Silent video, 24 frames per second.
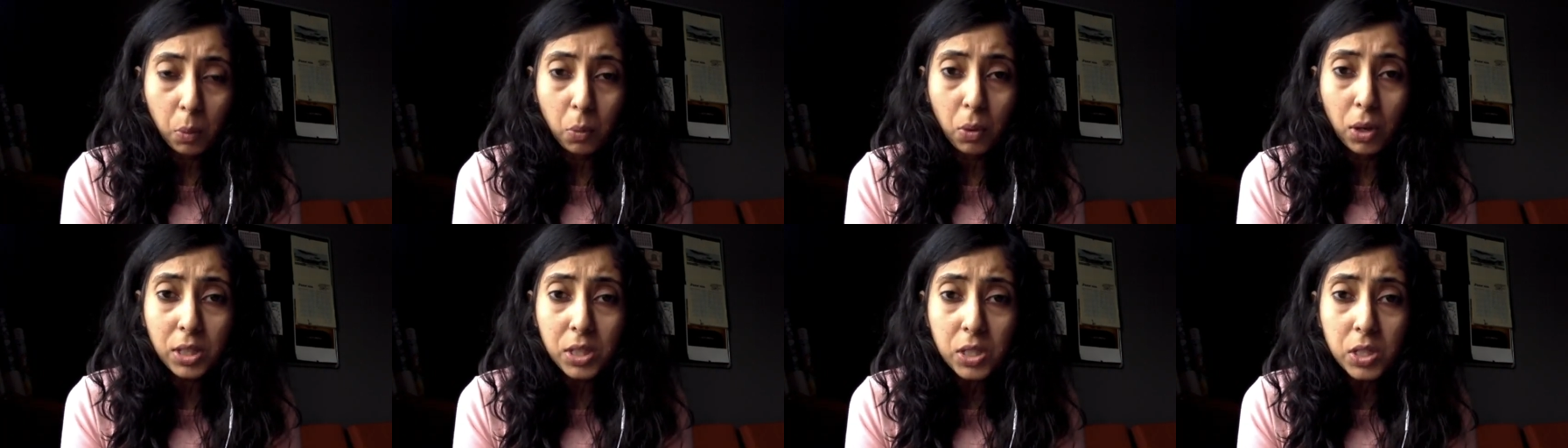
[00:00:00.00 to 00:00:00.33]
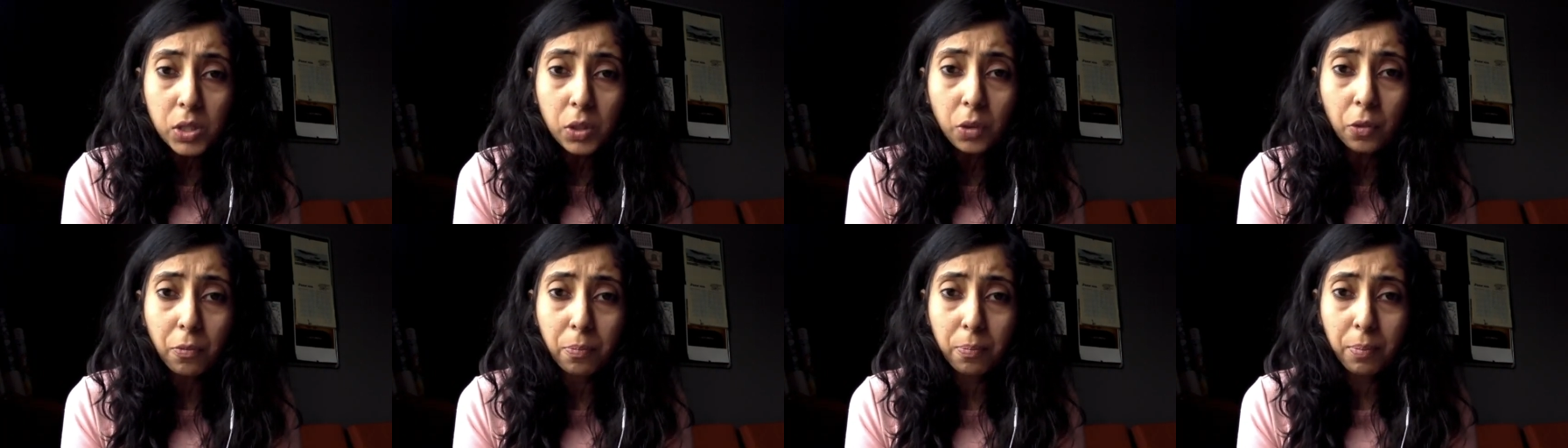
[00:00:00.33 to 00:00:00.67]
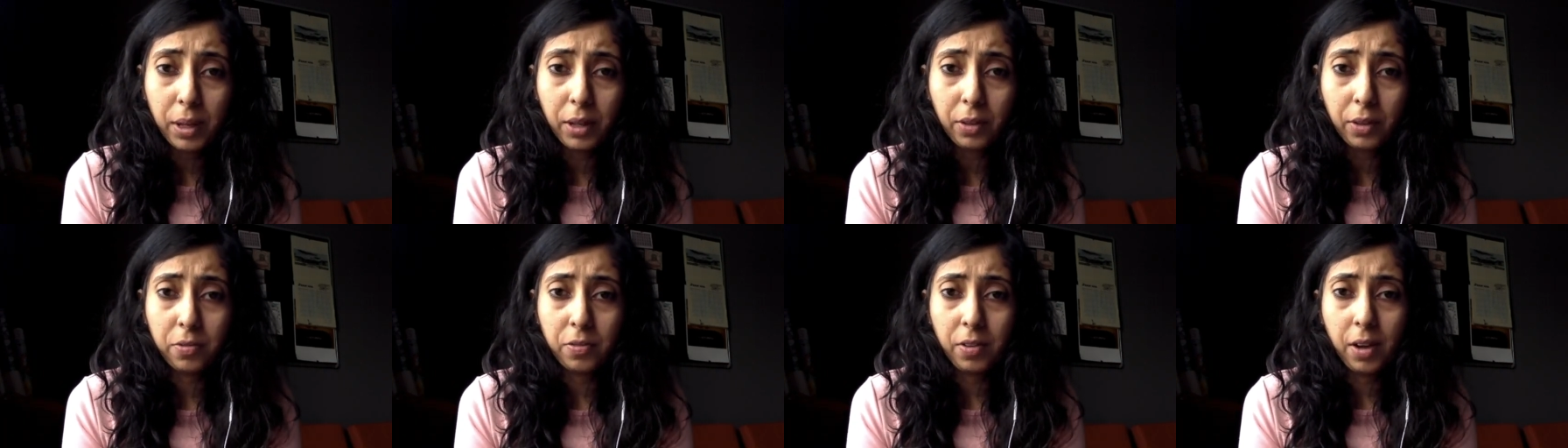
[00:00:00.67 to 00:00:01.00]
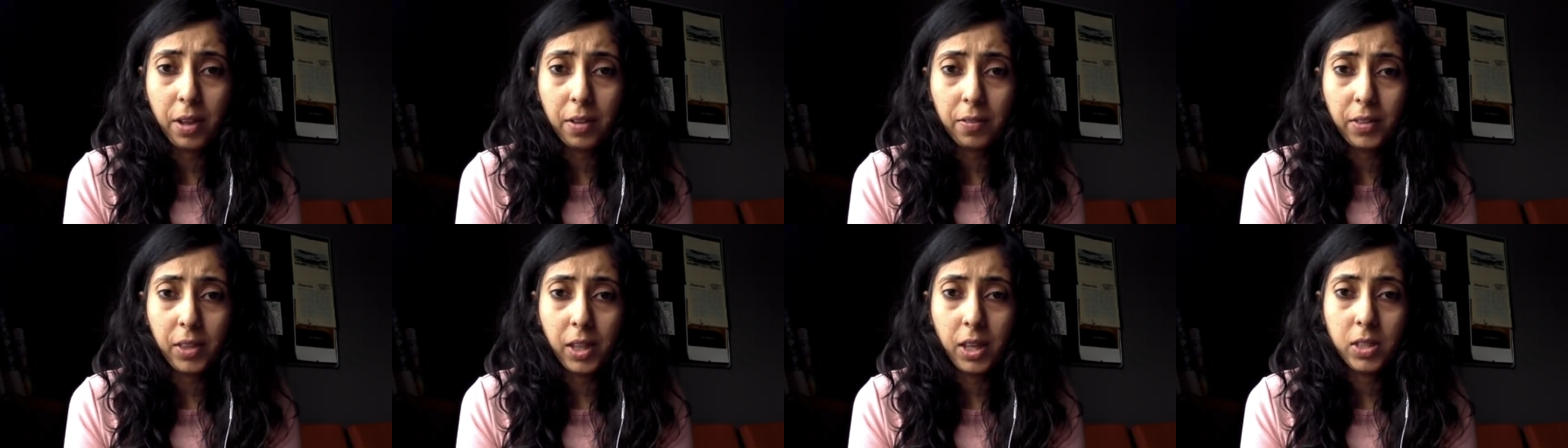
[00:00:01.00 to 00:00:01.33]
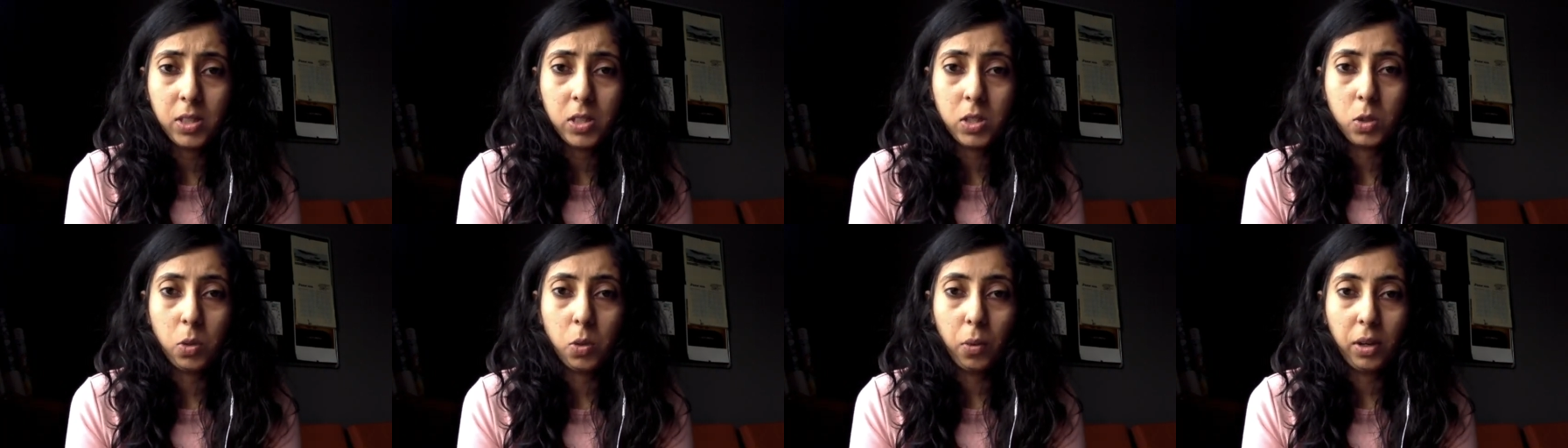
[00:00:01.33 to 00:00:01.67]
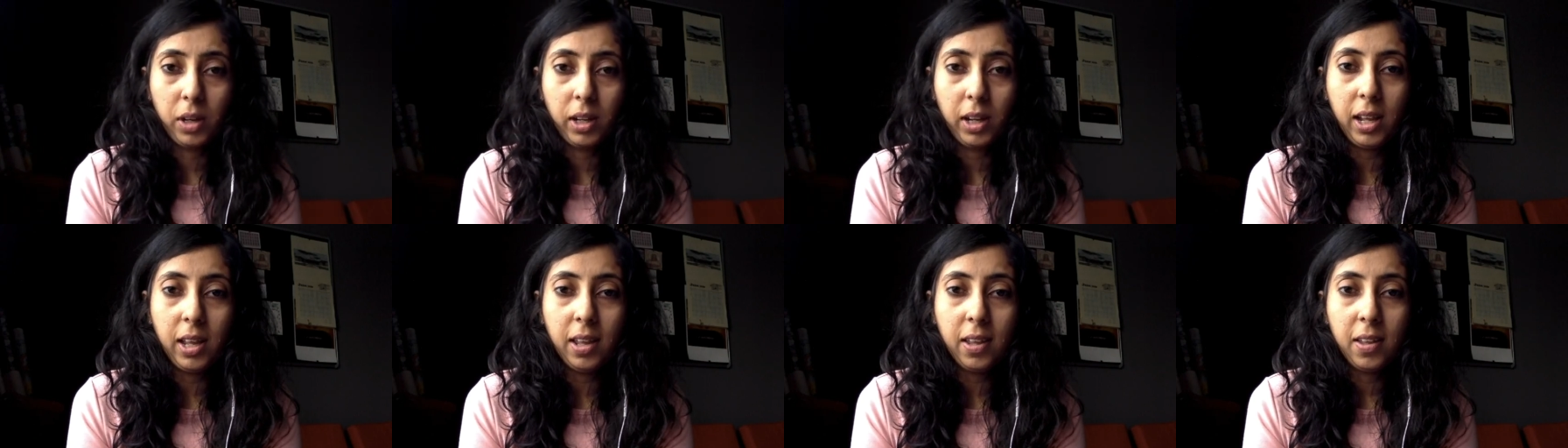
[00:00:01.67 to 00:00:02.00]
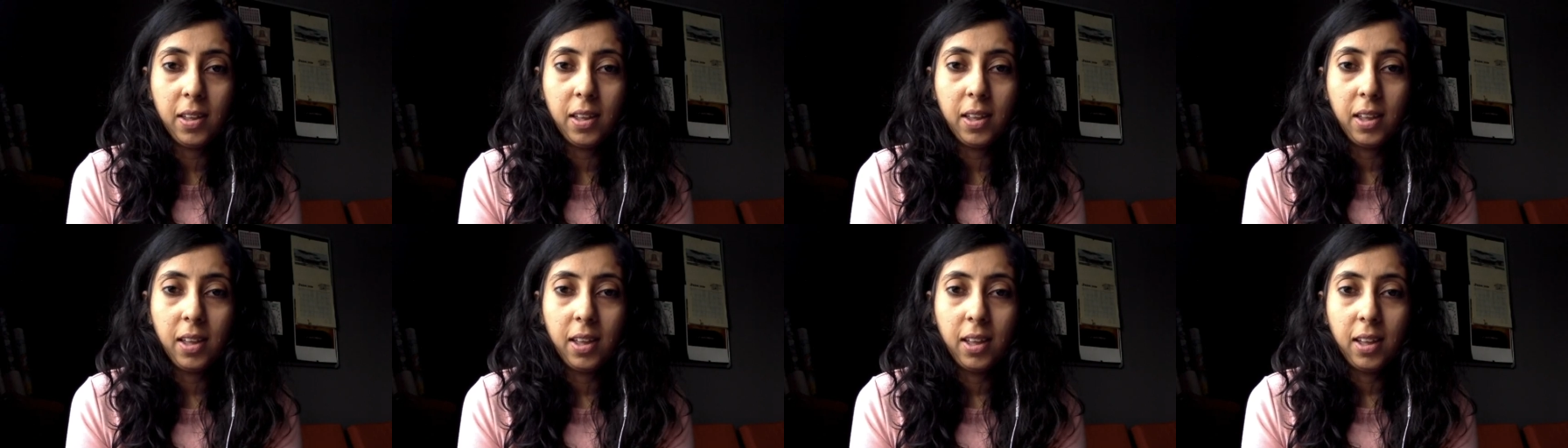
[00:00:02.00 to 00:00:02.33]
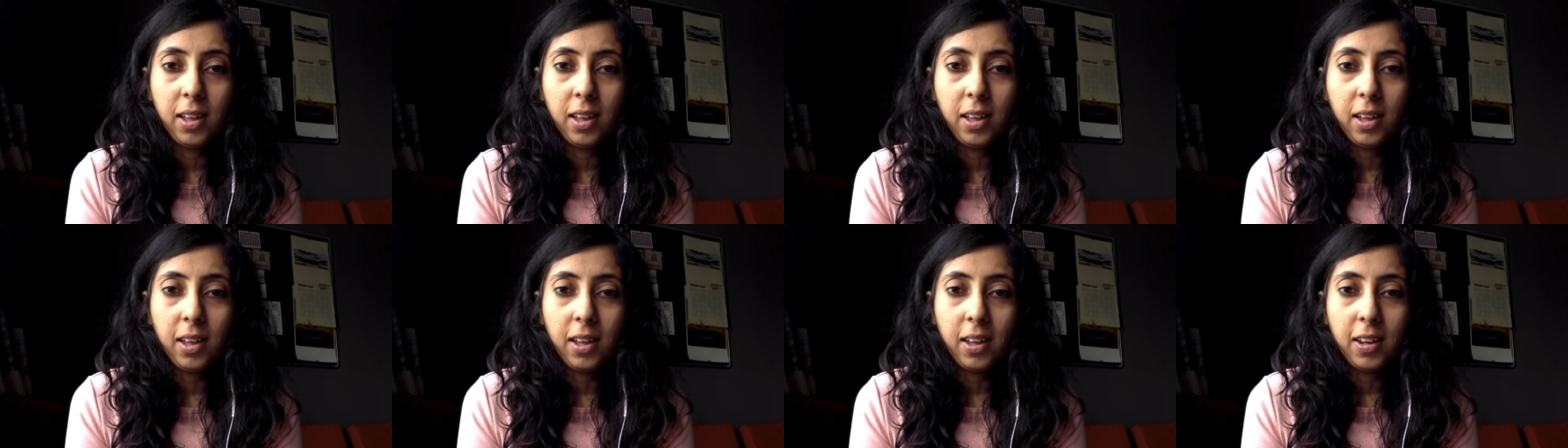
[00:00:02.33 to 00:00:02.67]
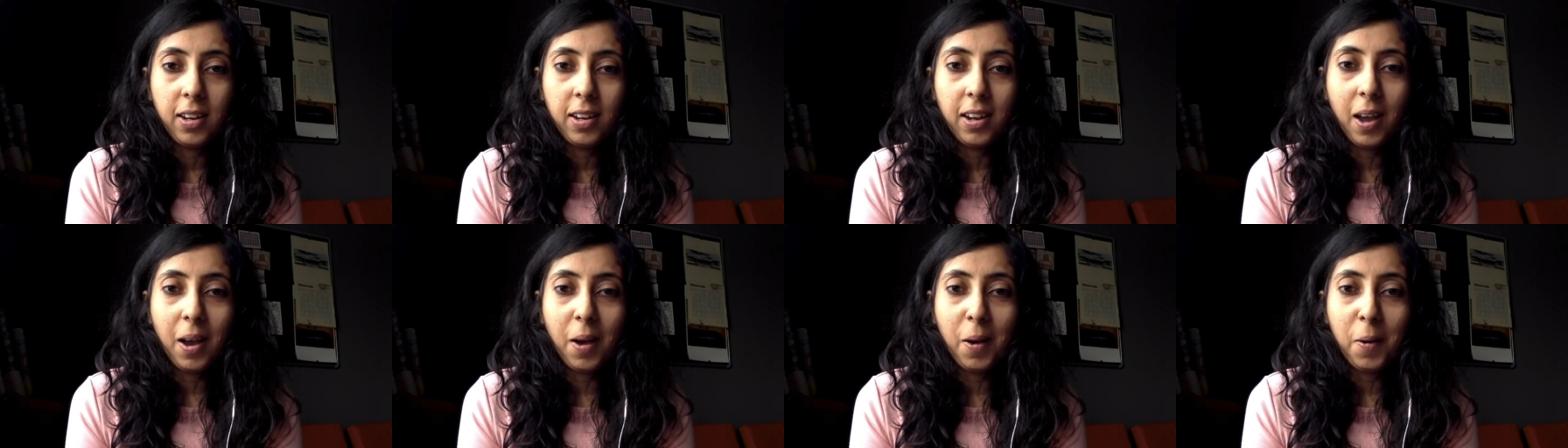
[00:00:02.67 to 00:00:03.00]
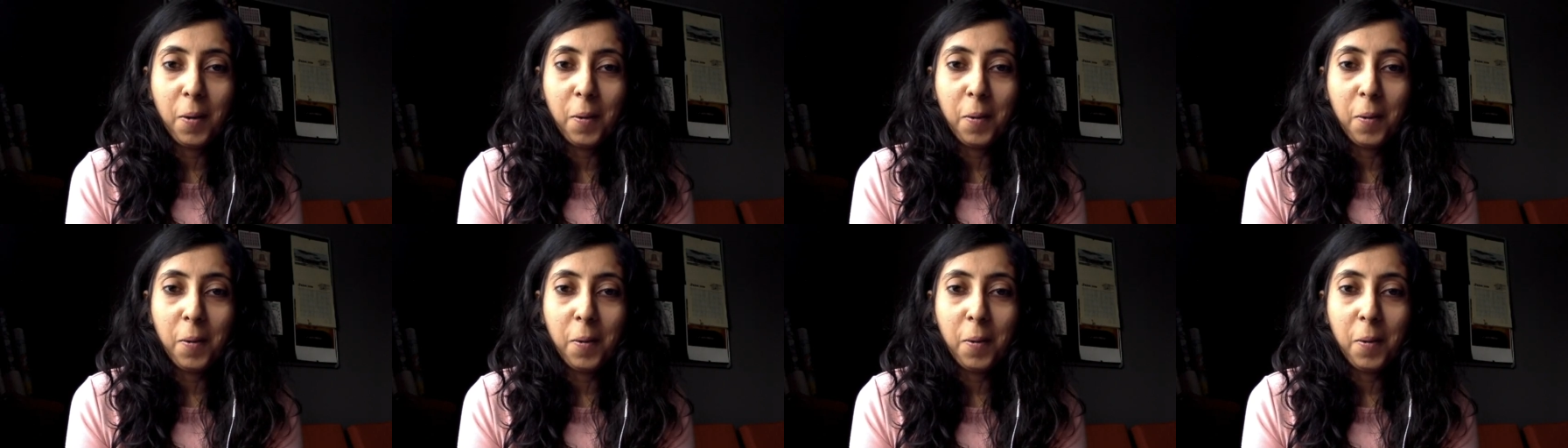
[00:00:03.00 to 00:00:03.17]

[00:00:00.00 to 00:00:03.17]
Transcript: Once you pick five things totally, now